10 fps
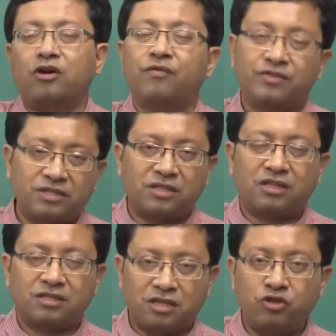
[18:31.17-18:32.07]
obviously
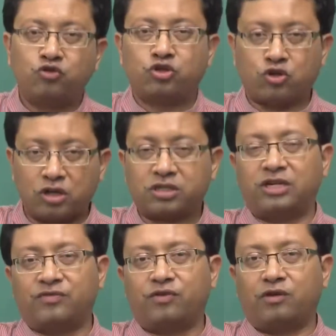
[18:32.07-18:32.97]
there is a huge cost
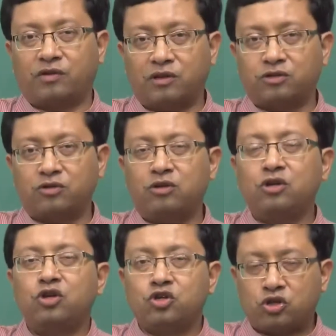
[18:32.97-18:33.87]
involved also.
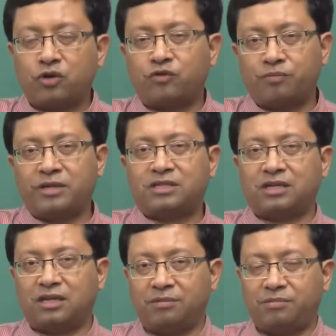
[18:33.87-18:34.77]
So, you have to
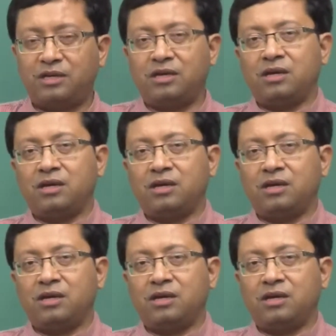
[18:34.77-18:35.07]
basically